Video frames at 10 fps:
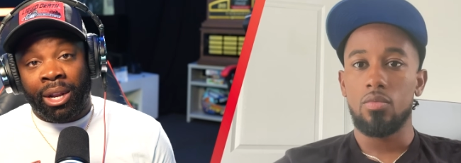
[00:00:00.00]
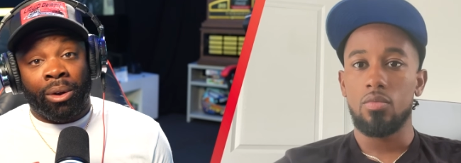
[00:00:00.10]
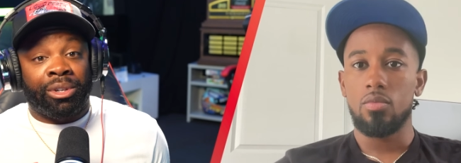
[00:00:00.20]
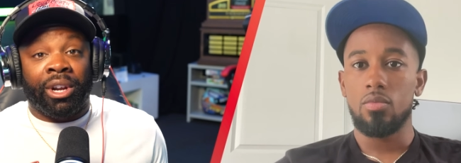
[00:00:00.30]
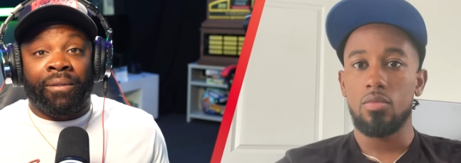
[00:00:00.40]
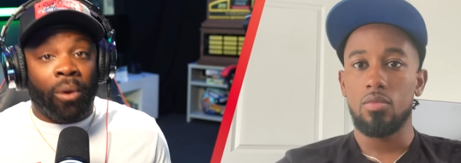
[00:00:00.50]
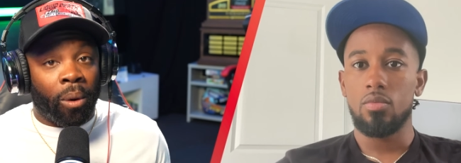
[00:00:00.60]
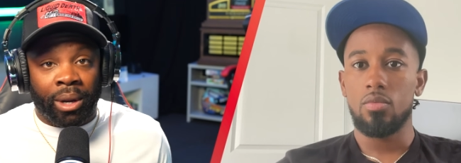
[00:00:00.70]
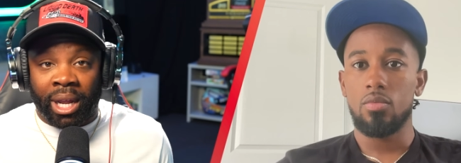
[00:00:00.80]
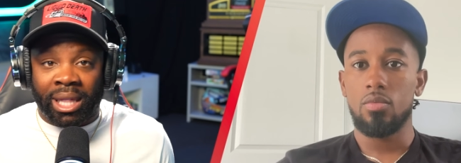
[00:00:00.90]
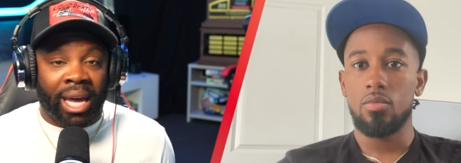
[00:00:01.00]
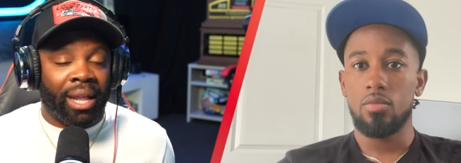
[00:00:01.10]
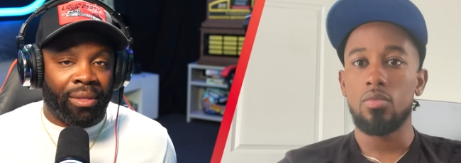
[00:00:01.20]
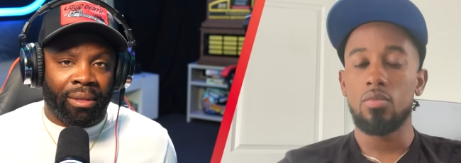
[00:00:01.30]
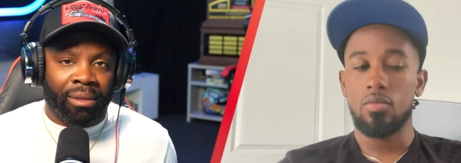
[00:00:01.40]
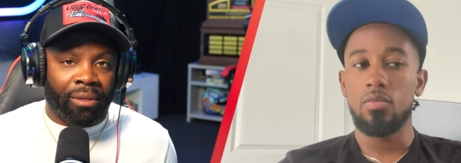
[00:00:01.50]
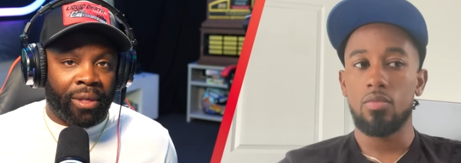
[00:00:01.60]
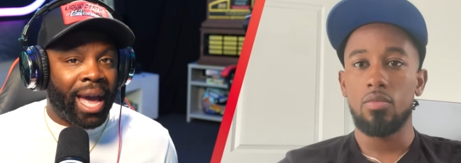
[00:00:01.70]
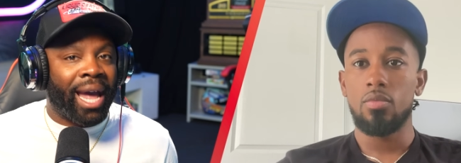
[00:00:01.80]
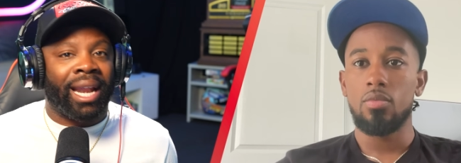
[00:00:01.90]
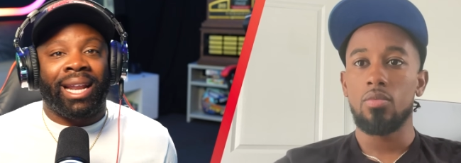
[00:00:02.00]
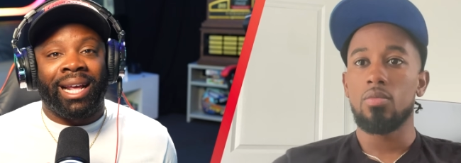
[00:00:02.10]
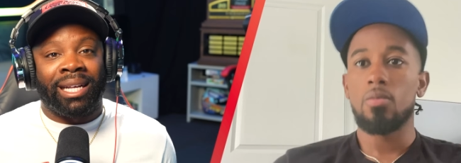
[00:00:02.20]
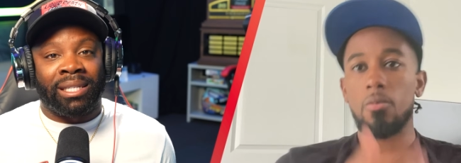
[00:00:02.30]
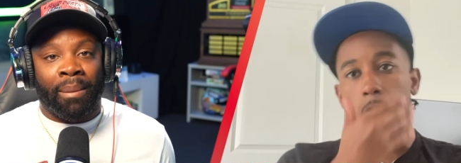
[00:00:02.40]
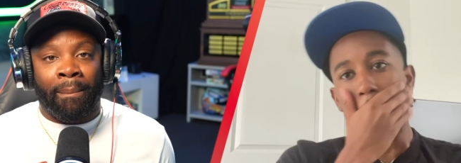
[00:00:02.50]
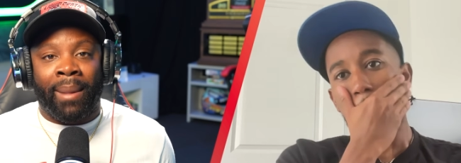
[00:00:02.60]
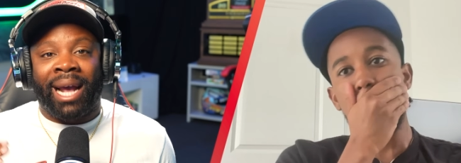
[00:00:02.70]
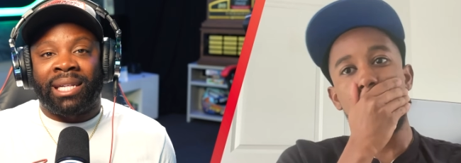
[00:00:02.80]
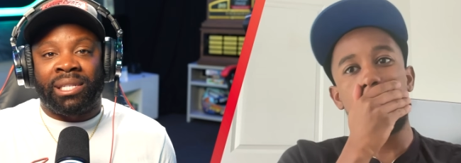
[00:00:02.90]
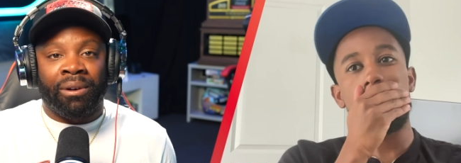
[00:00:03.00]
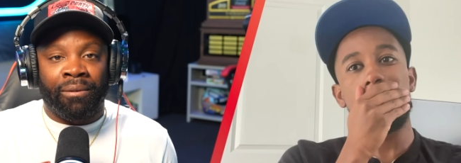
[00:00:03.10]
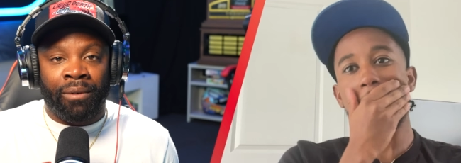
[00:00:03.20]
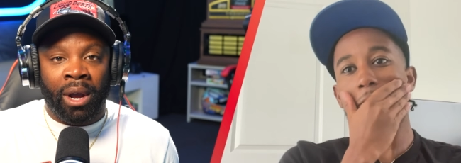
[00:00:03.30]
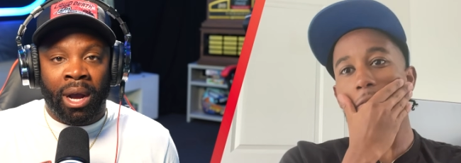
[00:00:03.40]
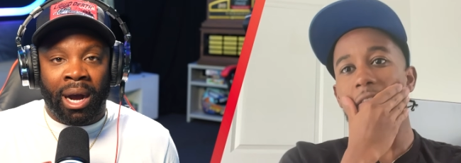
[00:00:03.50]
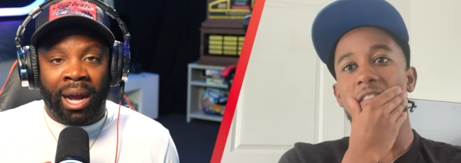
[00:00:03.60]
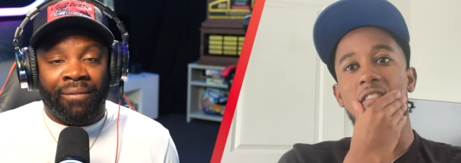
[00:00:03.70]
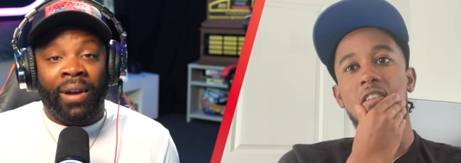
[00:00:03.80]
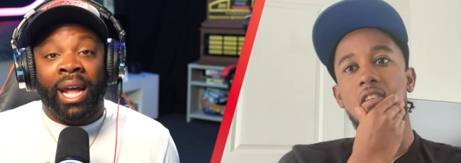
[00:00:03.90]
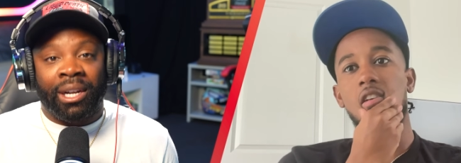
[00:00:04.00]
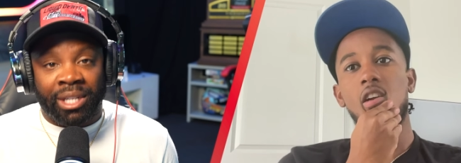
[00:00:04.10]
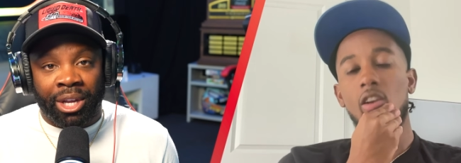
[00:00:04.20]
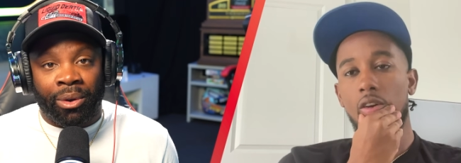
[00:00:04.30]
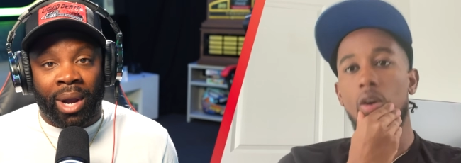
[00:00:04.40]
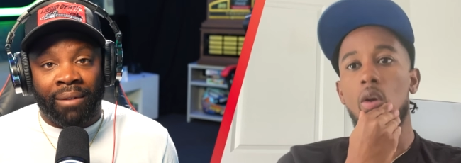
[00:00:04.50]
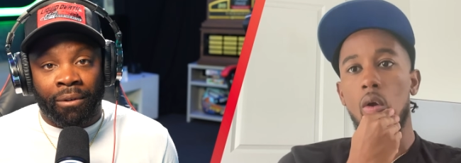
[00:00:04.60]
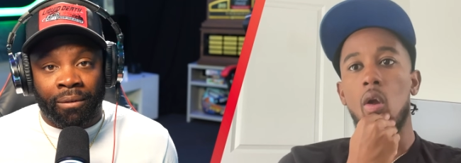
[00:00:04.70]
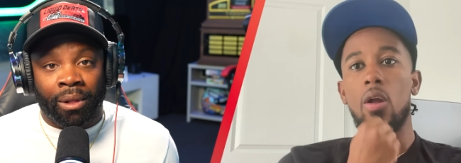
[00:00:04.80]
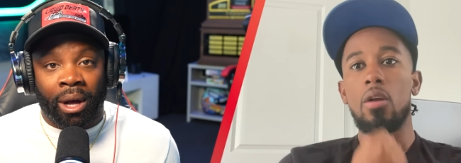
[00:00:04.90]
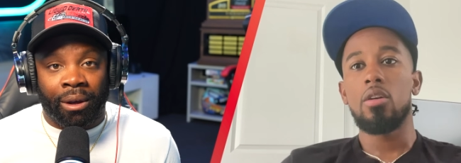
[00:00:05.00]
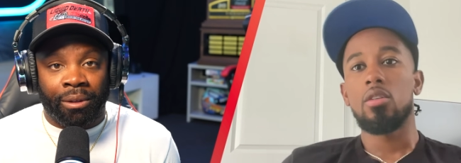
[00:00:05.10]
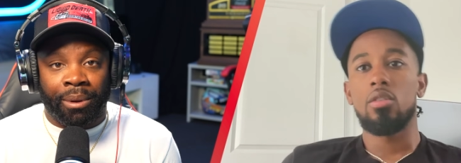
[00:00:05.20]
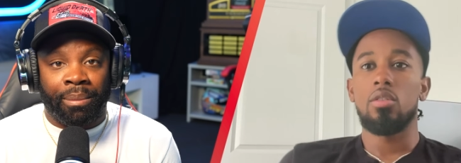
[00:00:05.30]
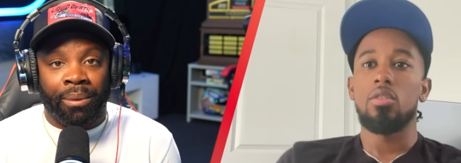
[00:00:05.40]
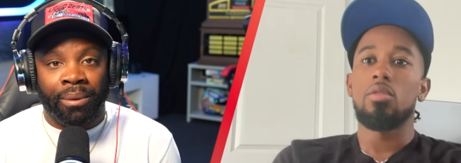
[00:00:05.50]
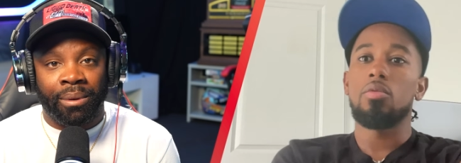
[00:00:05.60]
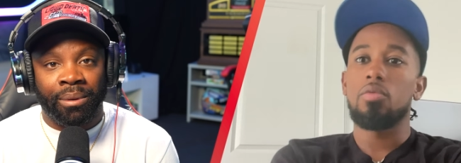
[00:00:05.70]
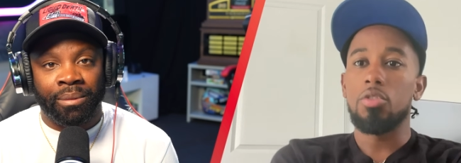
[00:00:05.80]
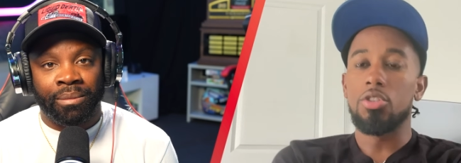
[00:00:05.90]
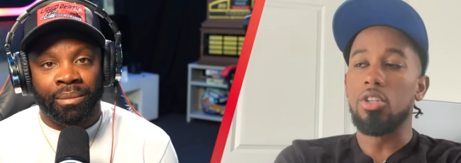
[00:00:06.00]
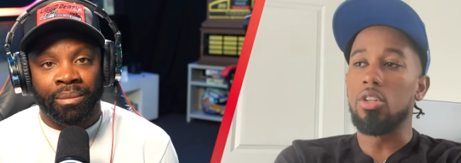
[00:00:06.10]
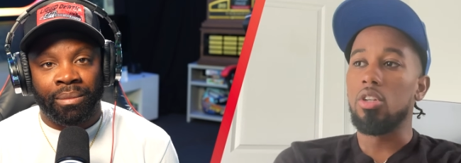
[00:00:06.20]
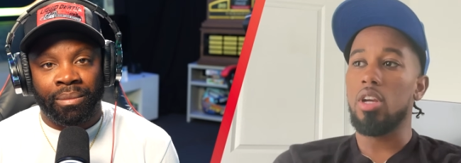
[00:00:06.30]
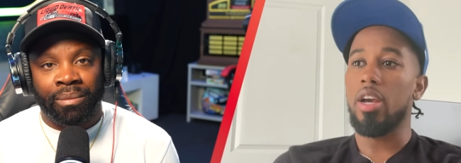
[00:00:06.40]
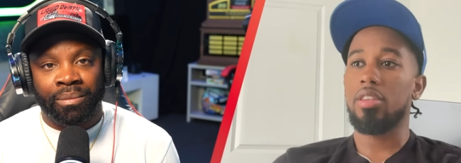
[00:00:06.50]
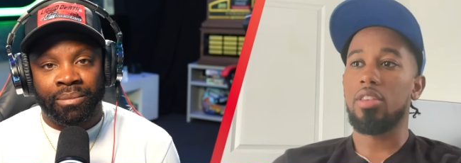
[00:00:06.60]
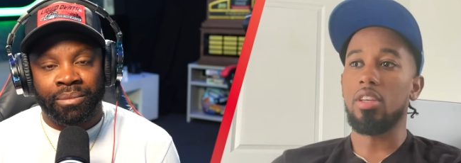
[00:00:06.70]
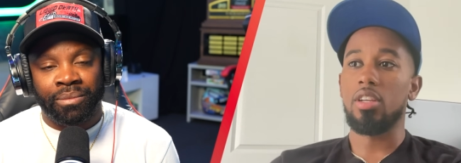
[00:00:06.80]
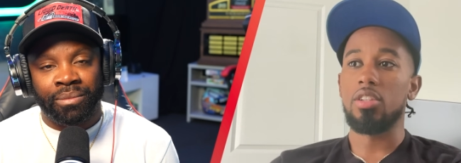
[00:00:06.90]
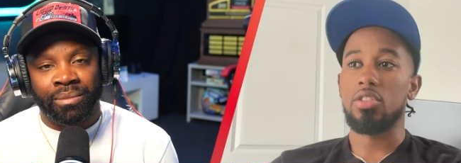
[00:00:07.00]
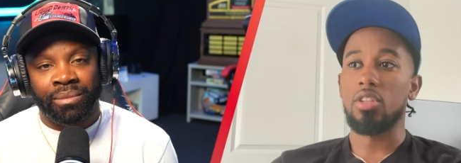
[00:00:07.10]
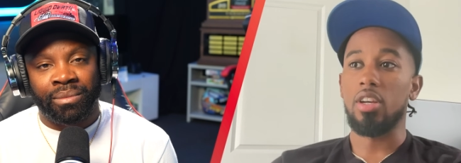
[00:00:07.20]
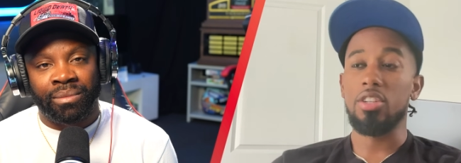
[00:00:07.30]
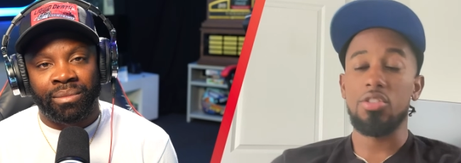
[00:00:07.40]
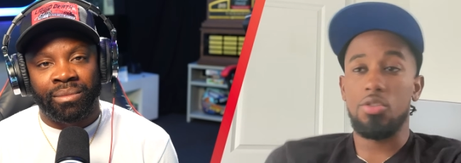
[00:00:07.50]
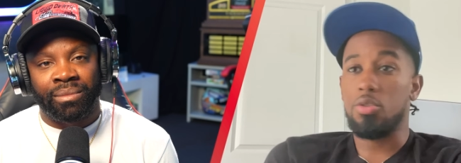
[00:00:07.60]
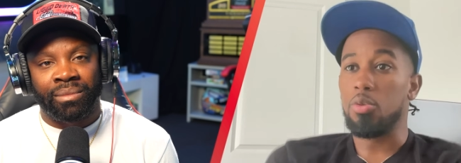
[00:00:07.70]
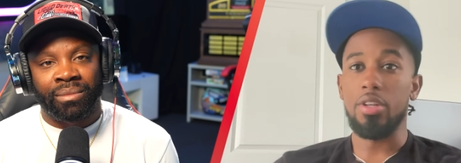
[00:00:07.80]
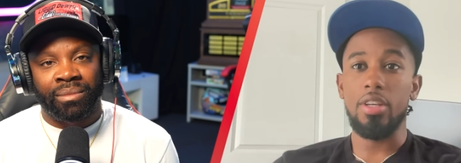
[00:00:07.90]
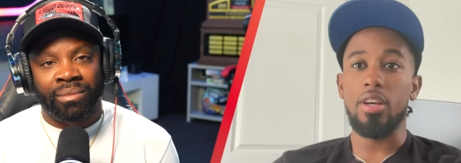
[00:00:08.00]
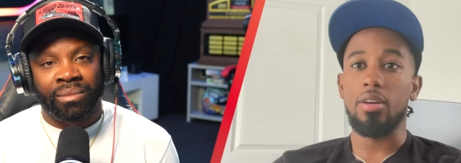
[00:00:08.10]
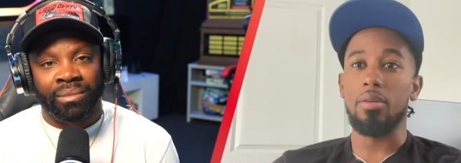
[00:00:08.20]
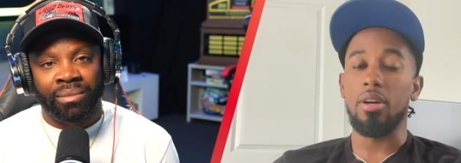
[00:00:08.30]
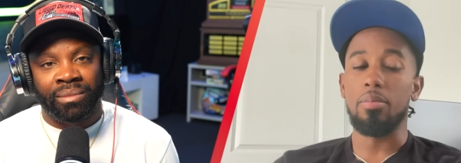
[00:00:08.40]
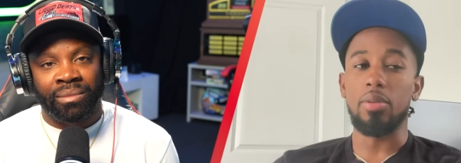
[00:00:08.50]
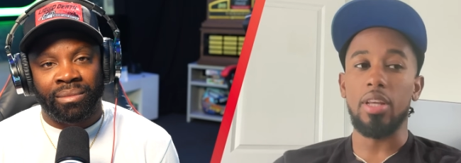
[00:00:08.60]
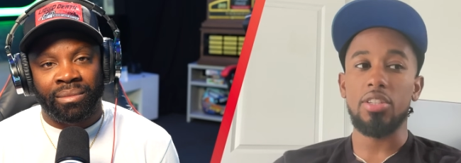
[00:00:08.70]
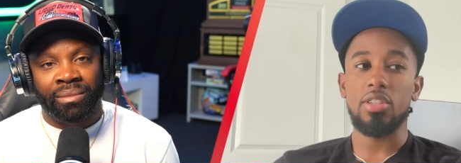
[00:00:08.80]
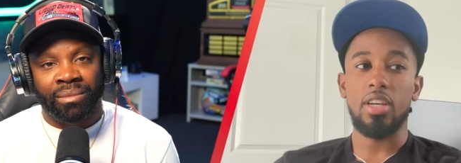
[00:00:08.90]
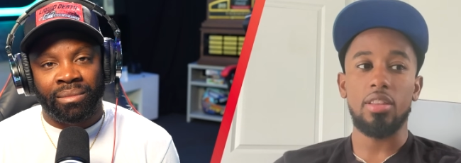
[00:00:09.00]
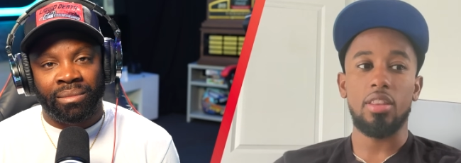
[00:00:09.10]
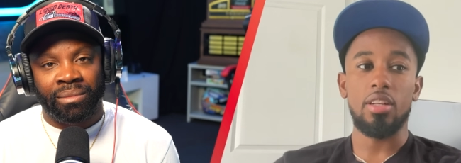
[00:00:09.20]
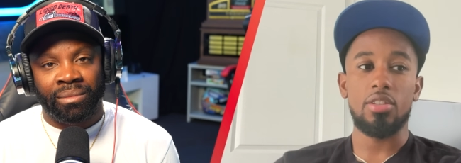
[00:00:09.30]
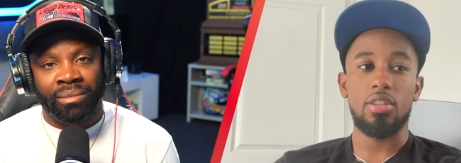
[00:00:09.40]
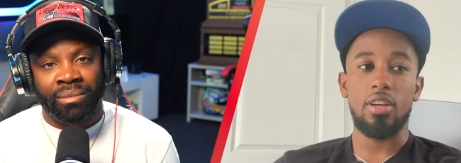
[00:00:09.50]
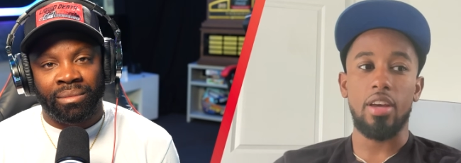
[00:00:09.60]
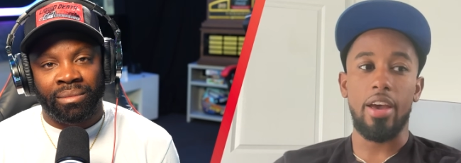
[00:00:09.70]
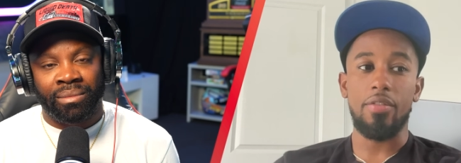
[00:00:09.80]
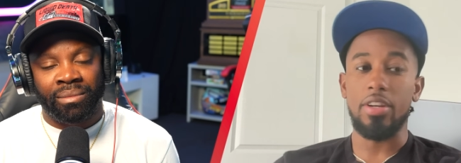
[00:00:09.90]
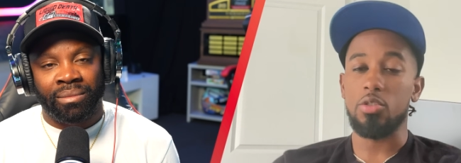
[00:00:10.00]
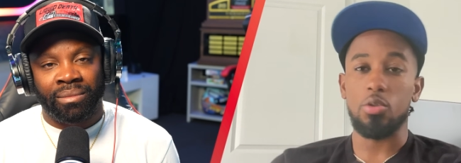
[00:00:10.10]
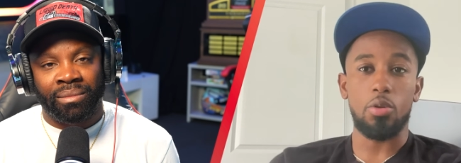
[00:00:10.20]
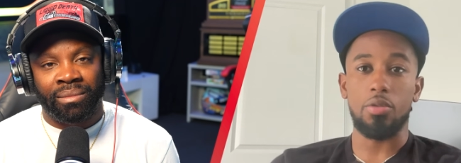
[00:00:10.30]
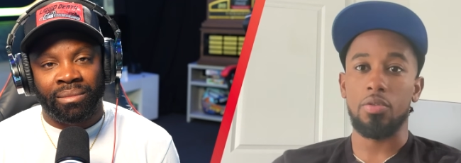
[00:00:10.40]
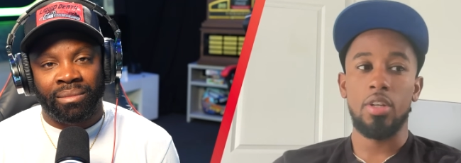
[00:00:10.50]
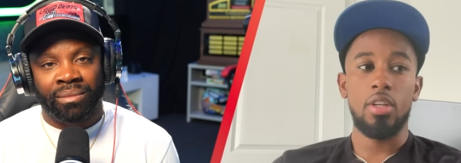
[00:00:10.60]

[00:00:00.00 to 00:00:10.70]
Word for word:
Speaker 1: you know, Jeff Gordon, like that is a massive advantage that you have over a lot of other people.
Speaker 2: For sure. I think it's truly a blessing, I think, to have any sort of